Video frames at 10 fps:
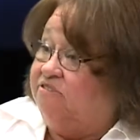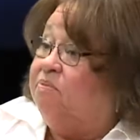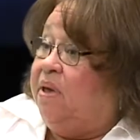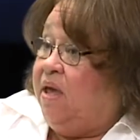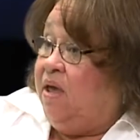
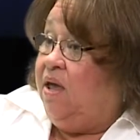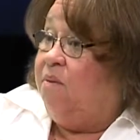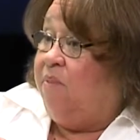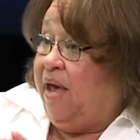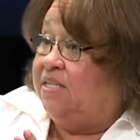me,
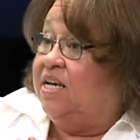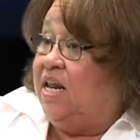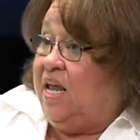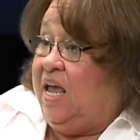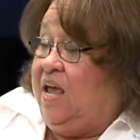
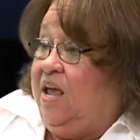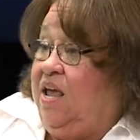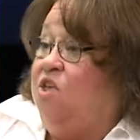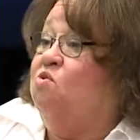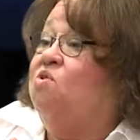basically.
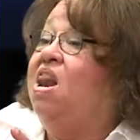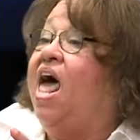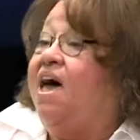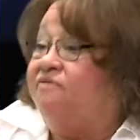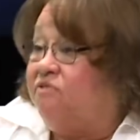You
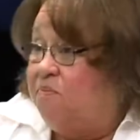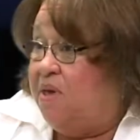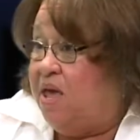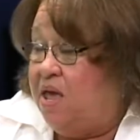left me.